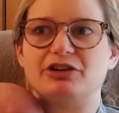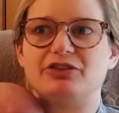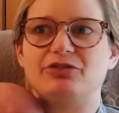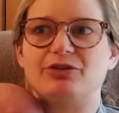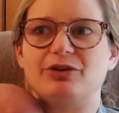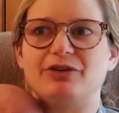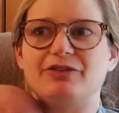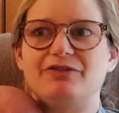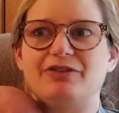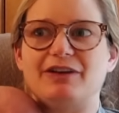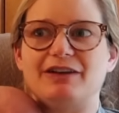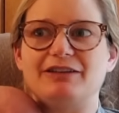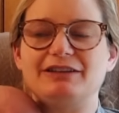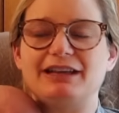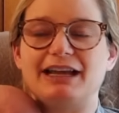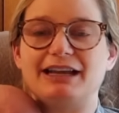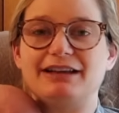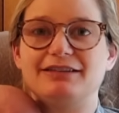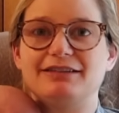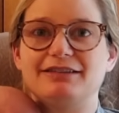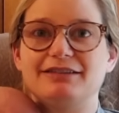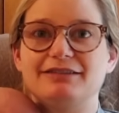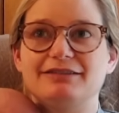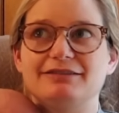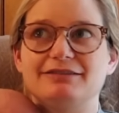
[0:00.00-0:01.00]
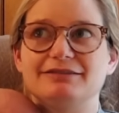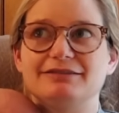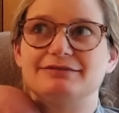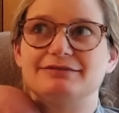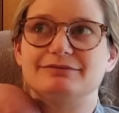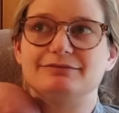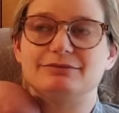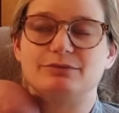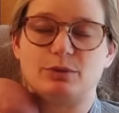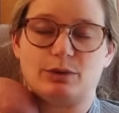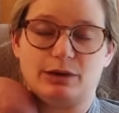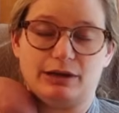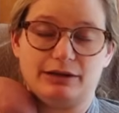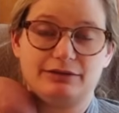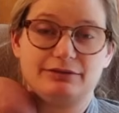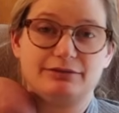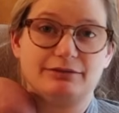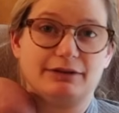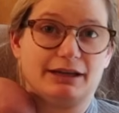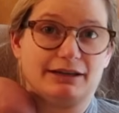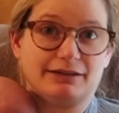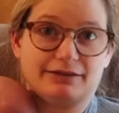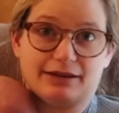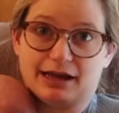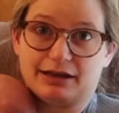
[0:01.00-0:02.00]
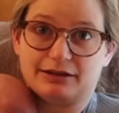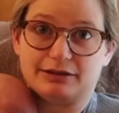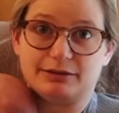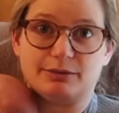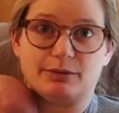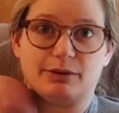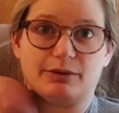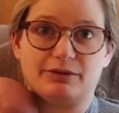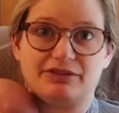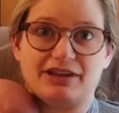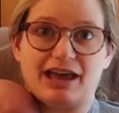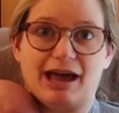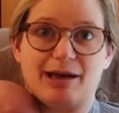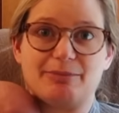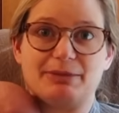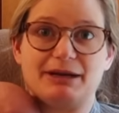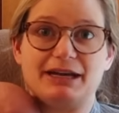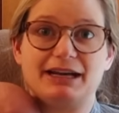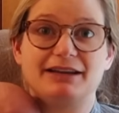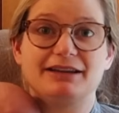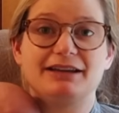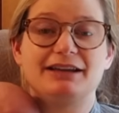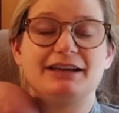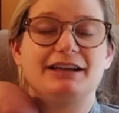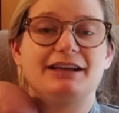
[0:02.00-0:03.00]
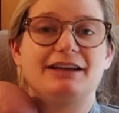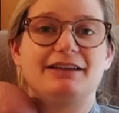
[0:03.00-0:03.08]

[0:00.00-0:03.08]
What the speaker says: So it felt like, well, exactly what was happening,